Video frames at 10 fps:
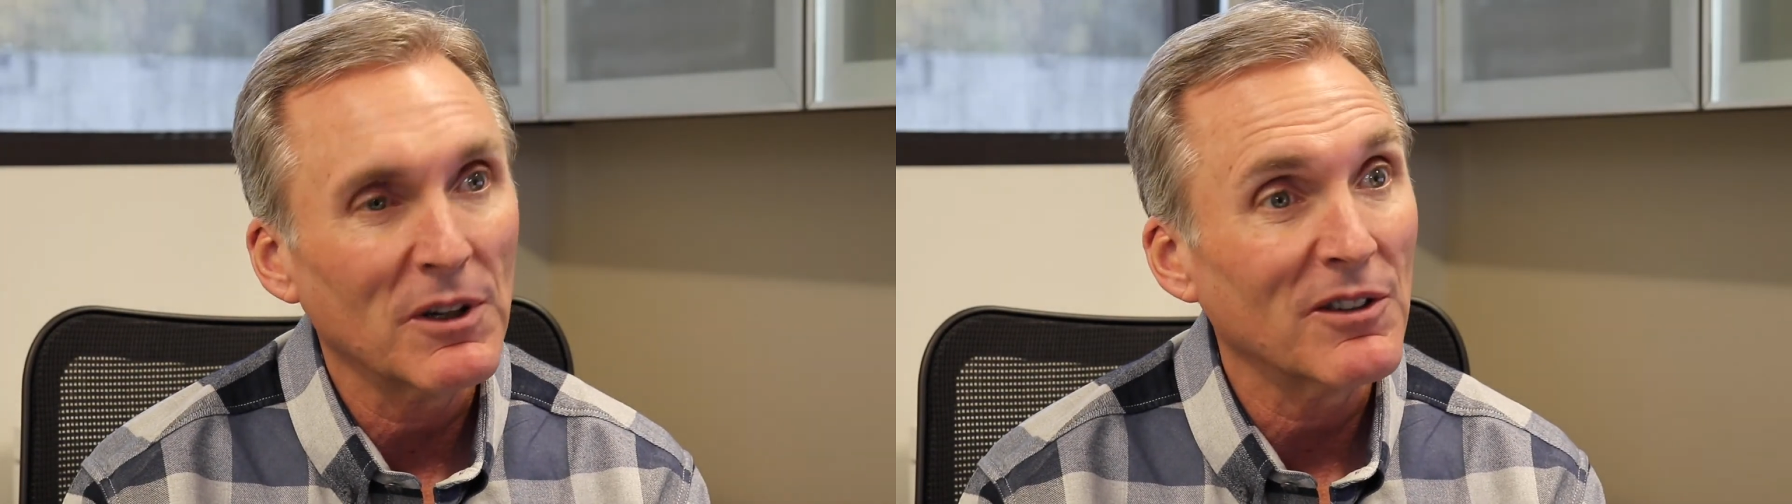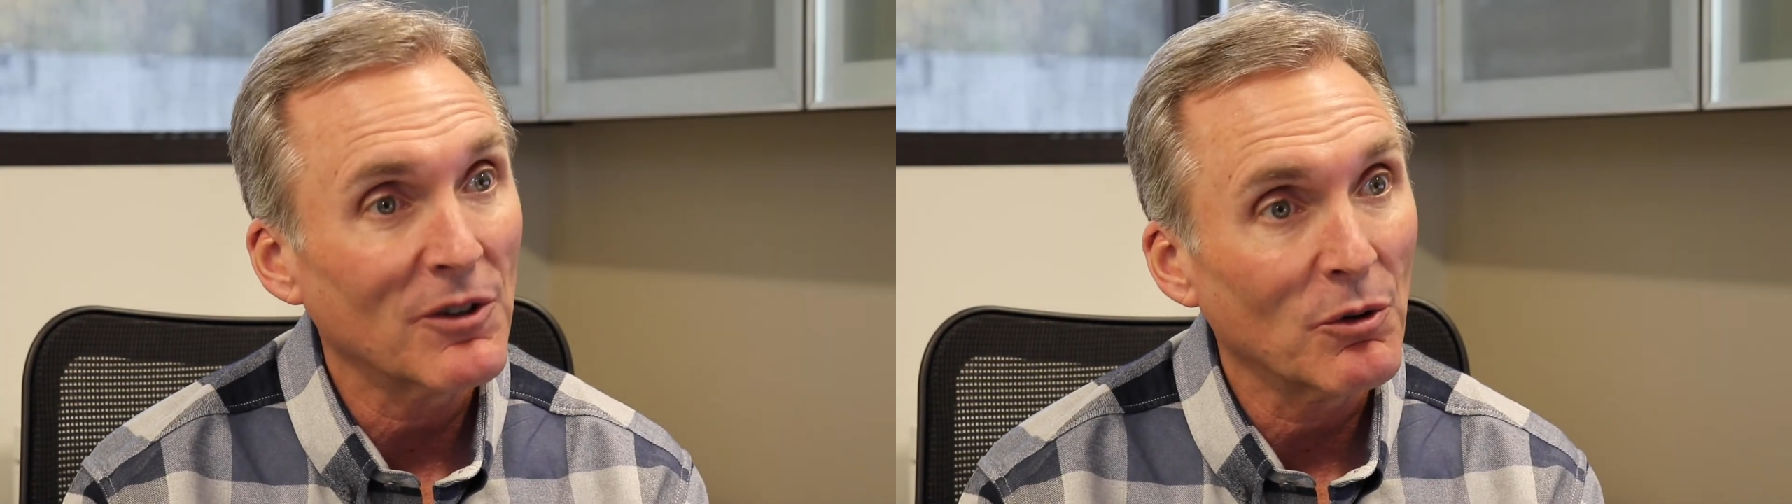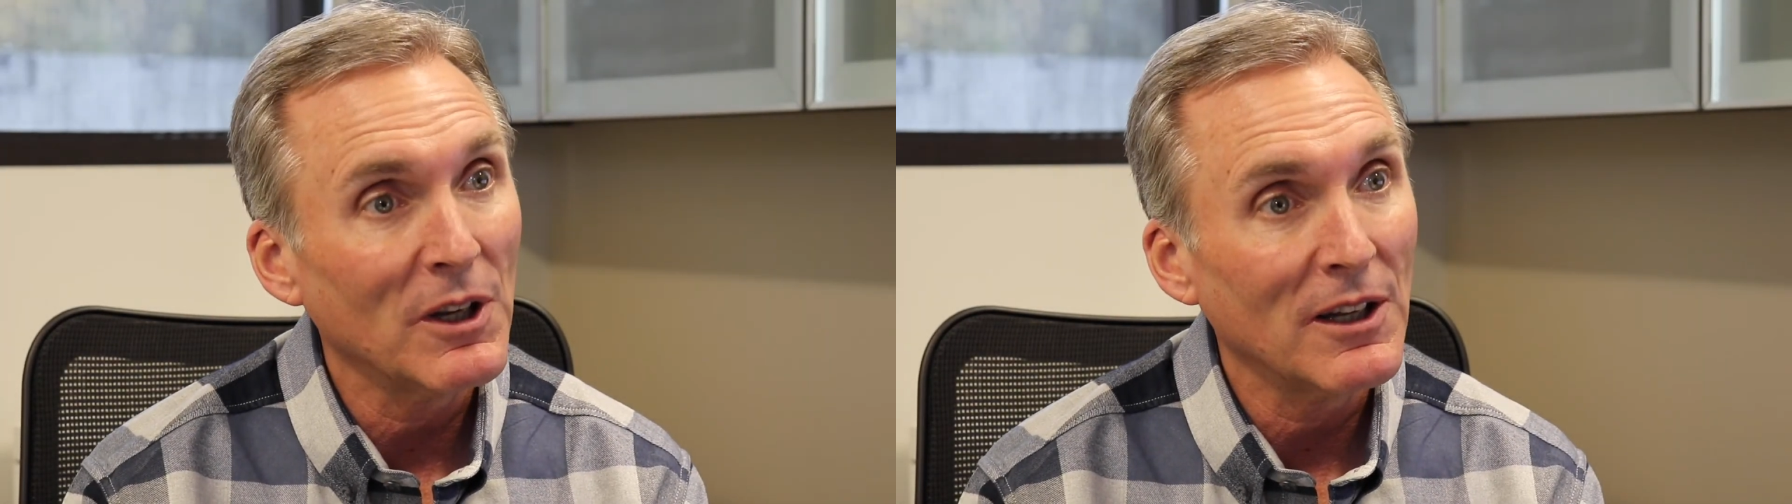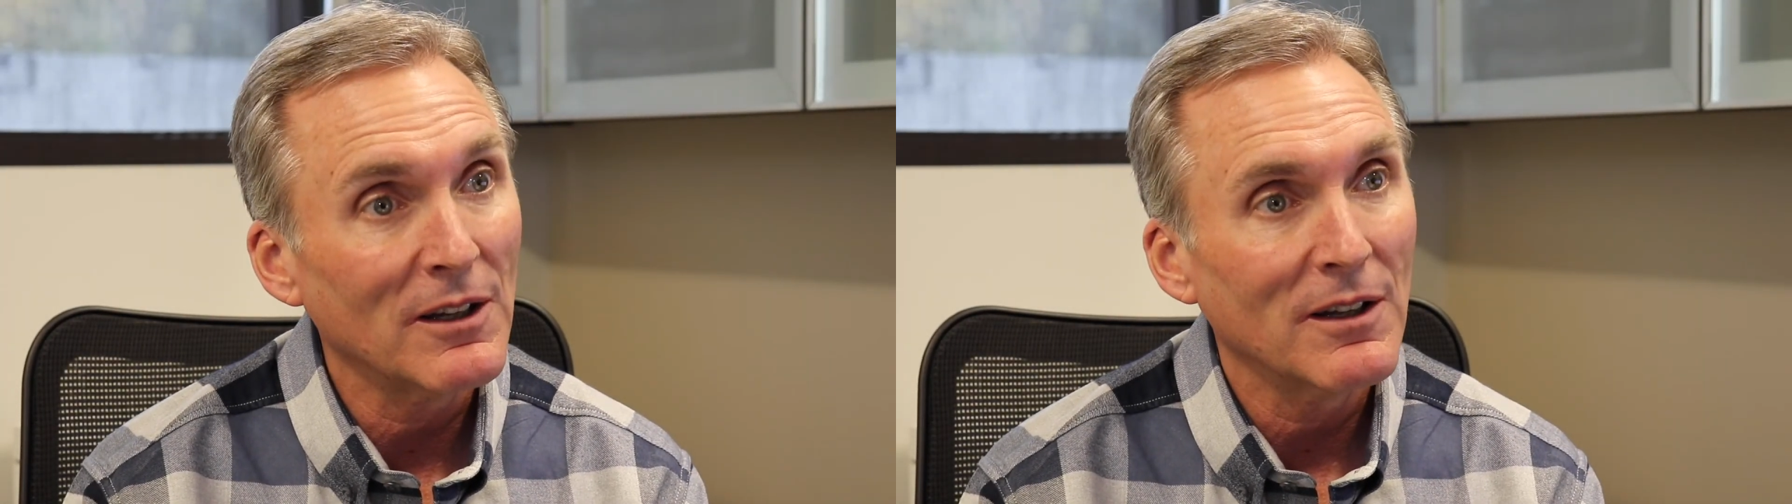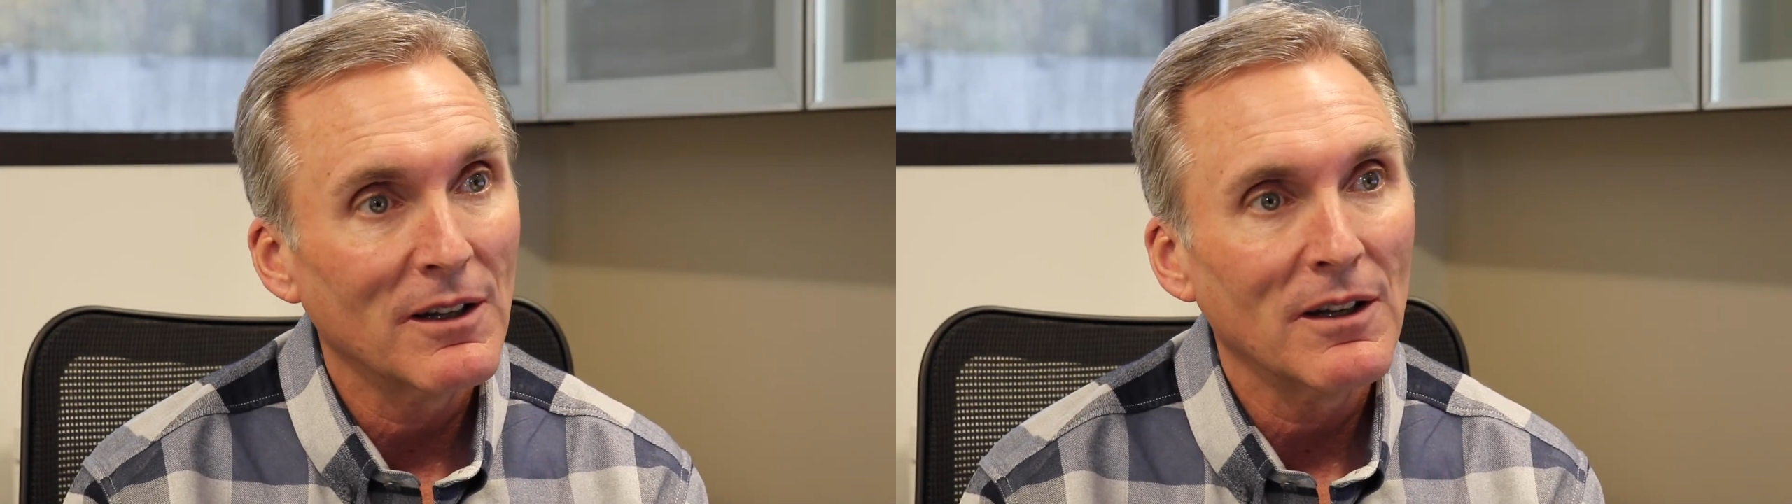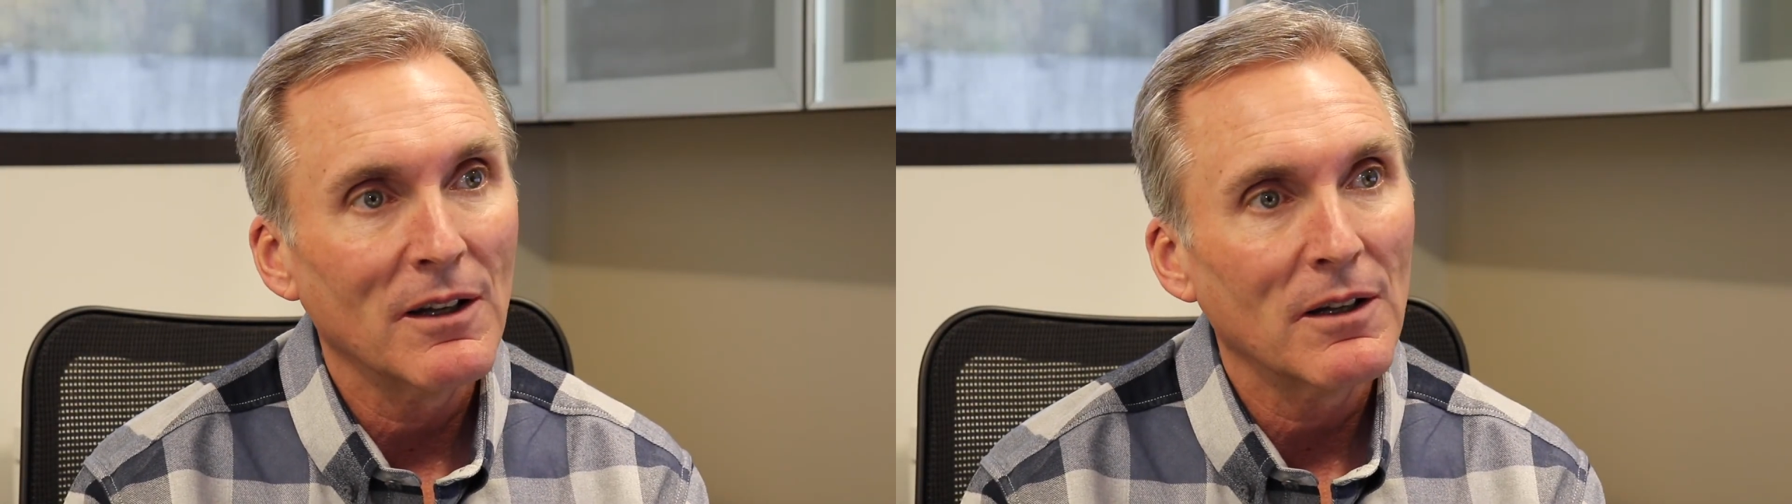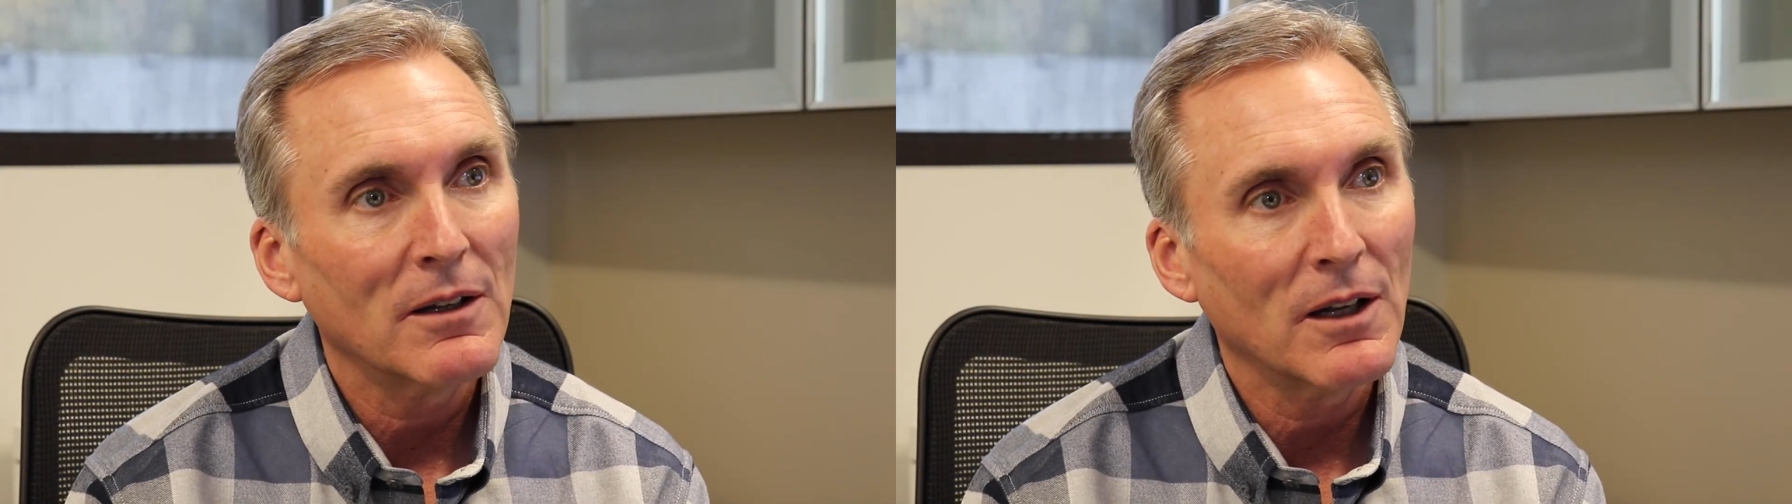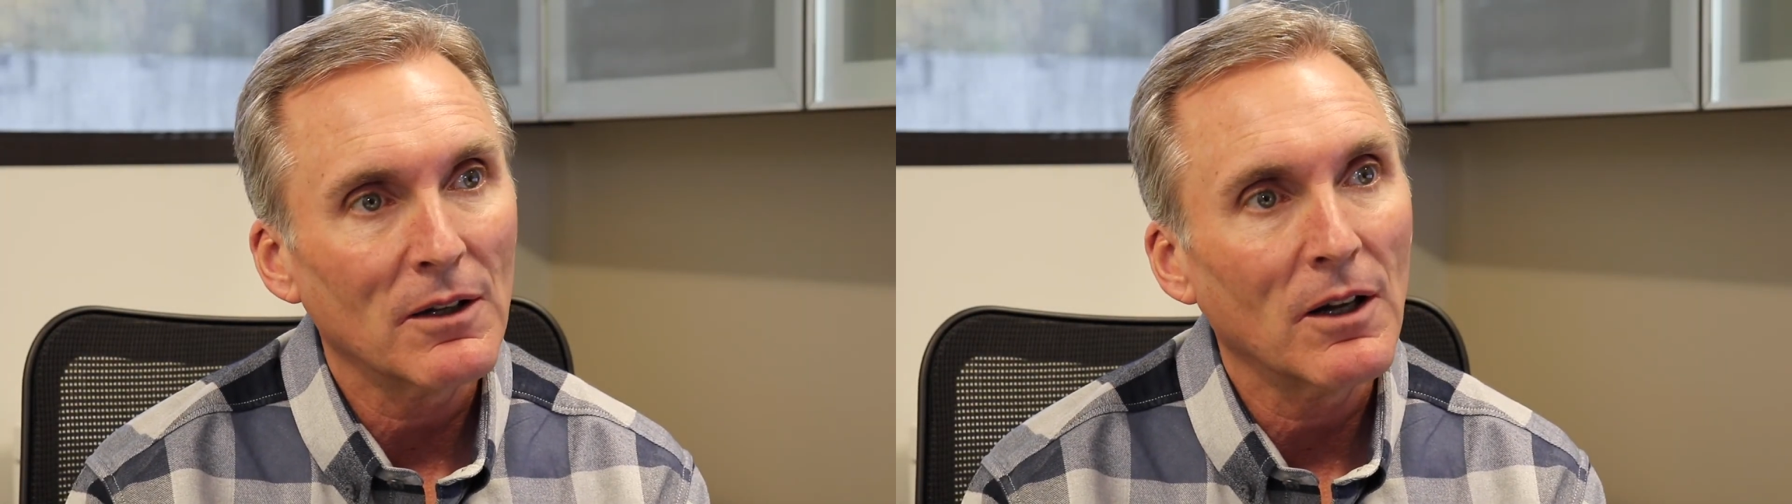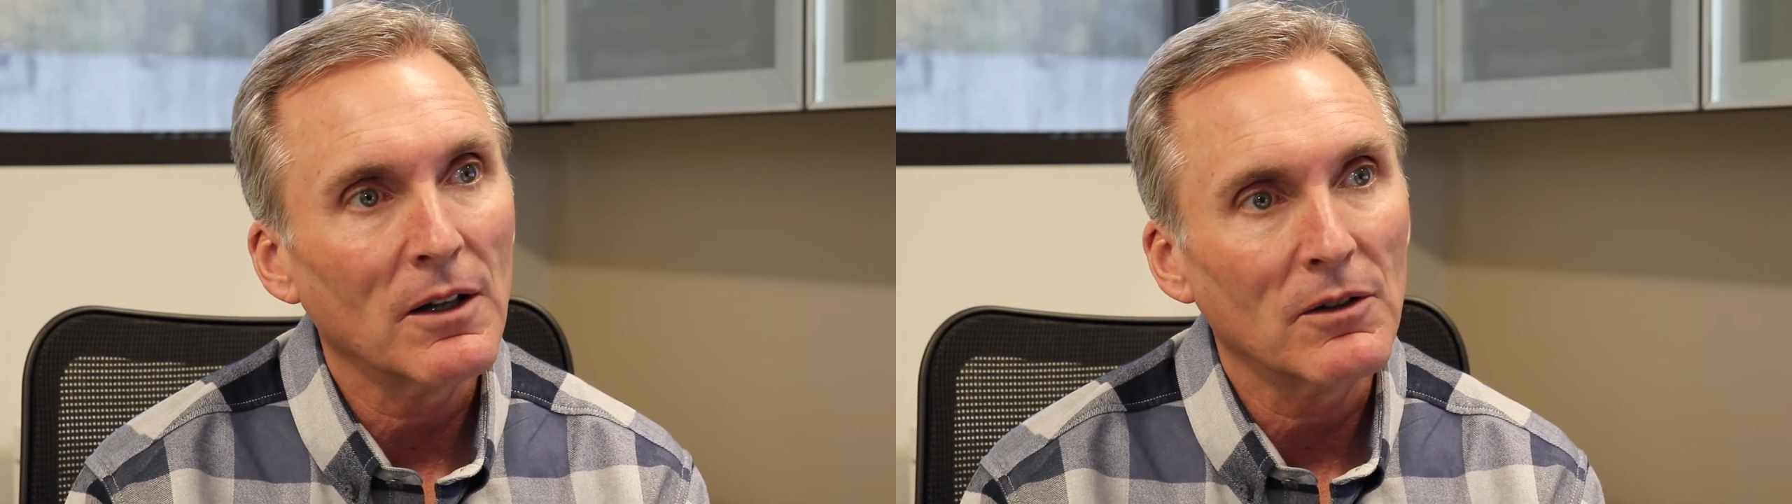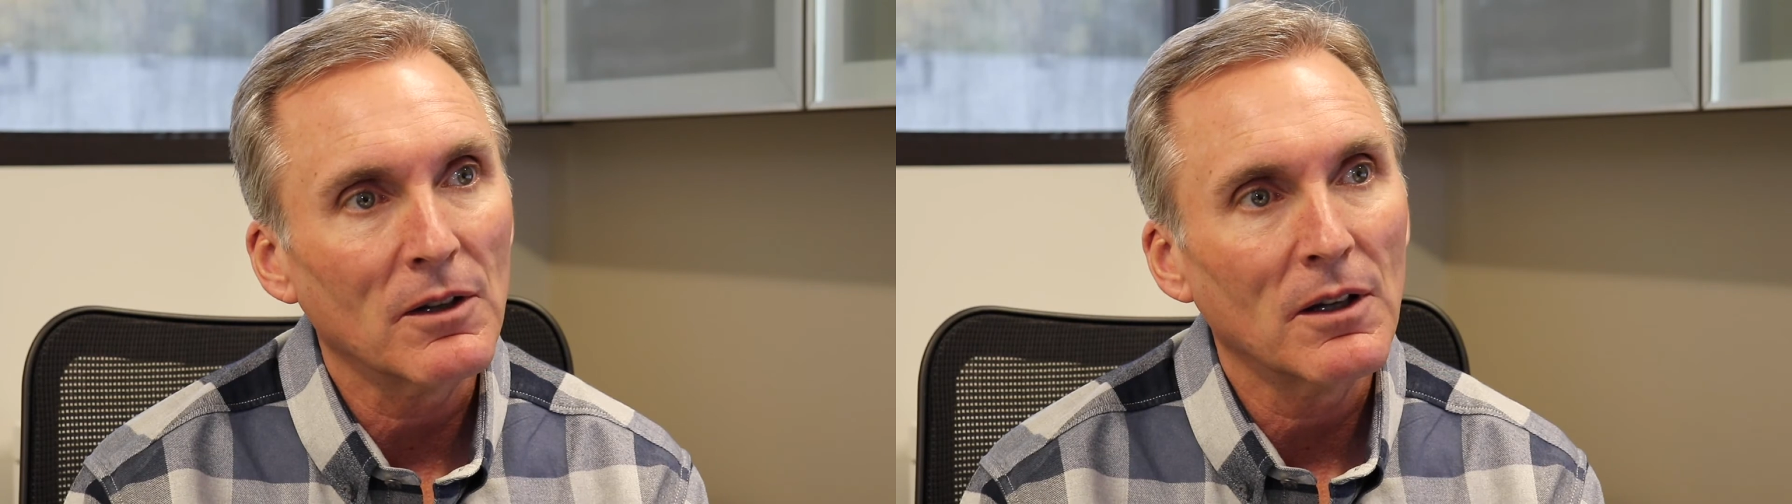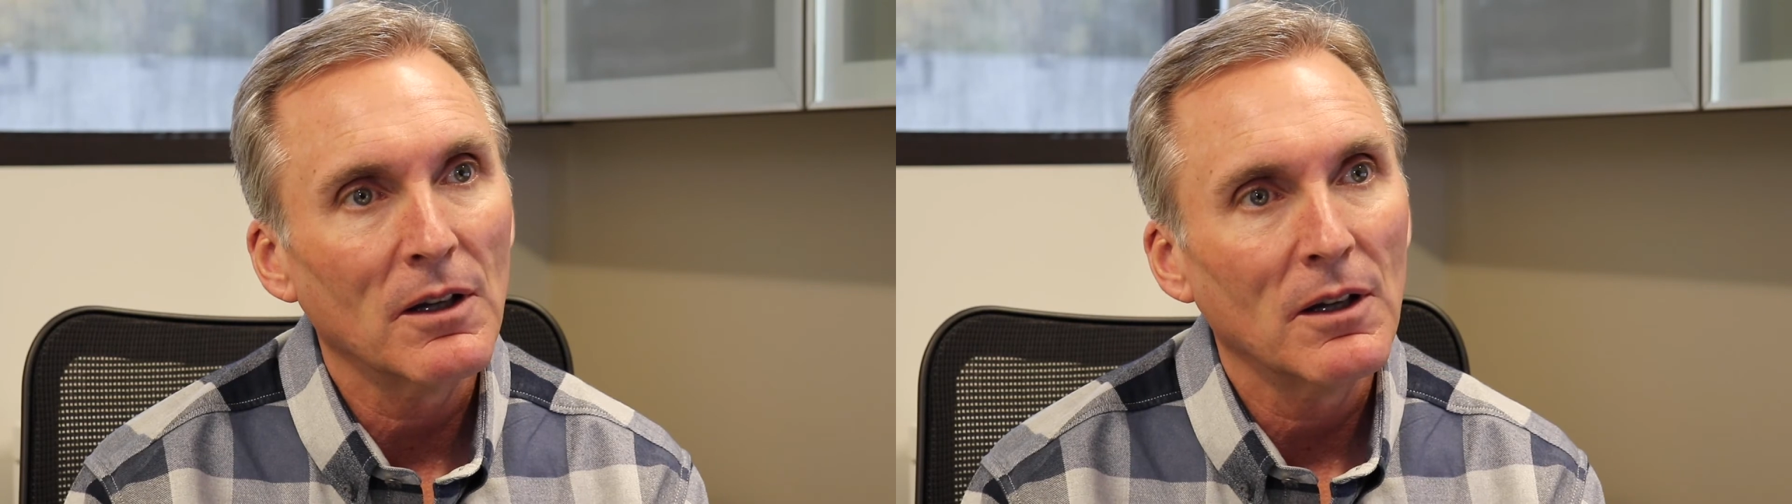but it's green technology.